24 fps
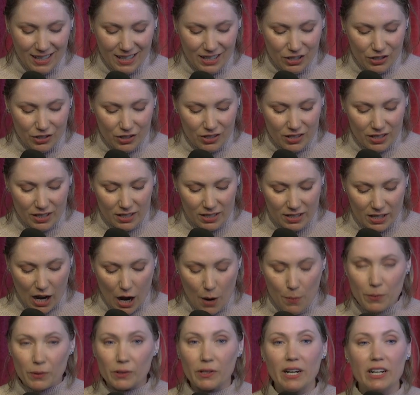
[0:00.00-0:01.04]
hinders its
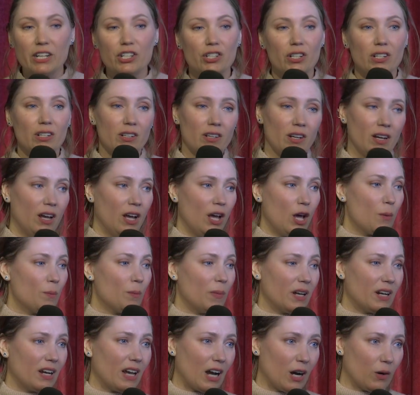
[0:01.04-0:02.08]
operation
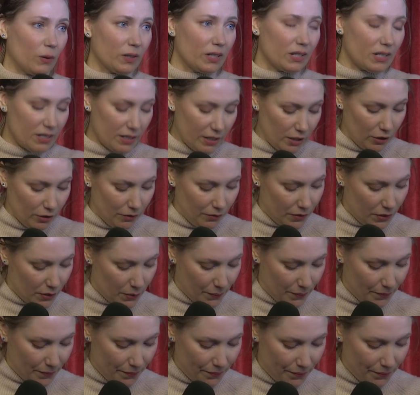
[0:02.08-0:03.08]
but ourselves.